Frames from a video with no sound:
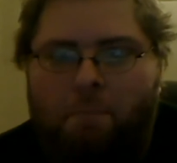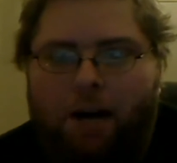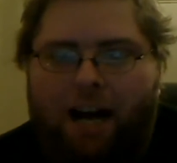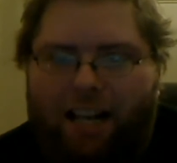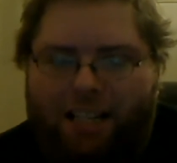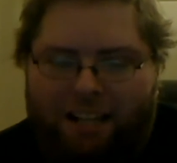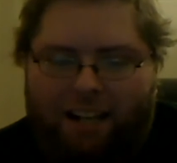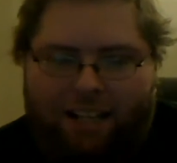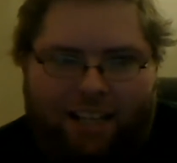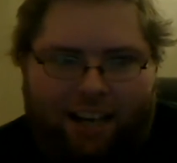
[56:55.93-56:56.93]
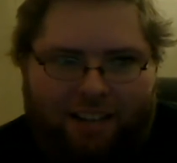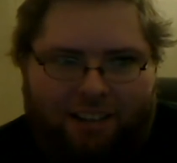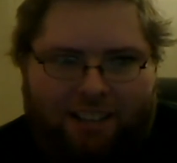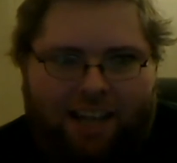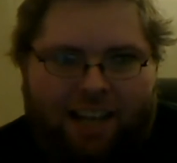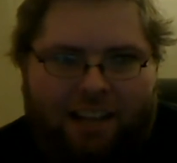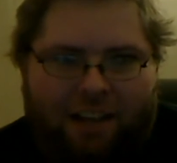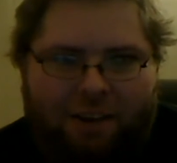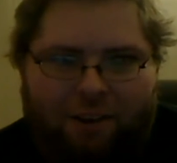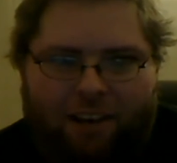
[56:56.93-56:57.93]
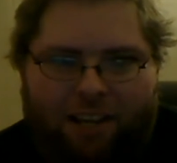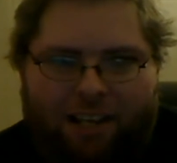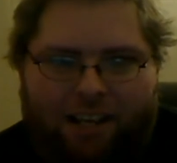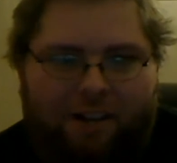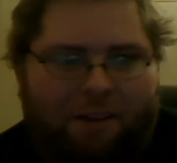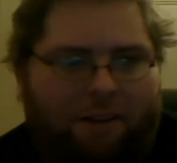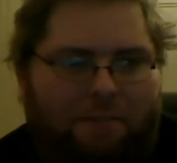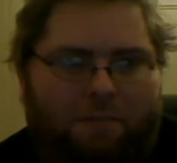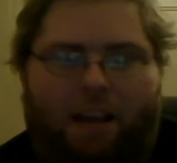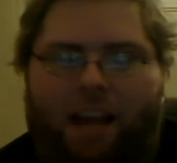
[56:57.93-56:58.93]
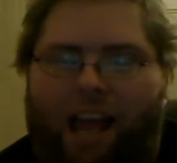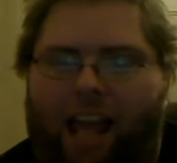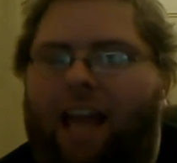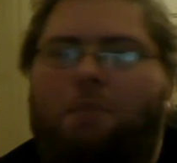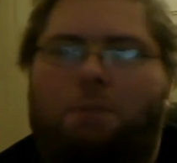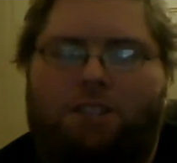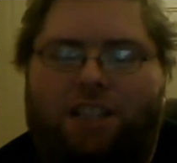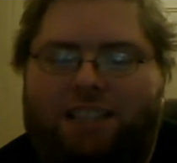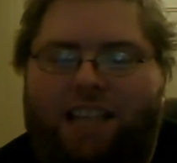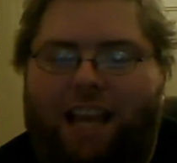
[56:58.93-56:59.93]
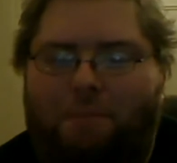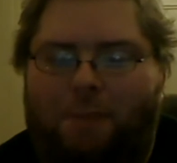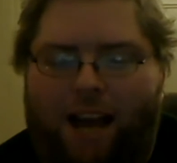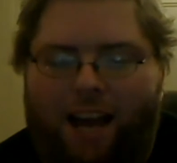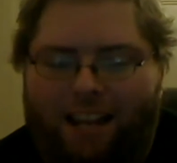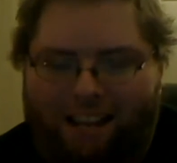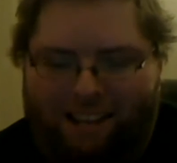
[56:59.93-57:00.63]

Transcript: But on the other side of the coin, Hannibal just came back.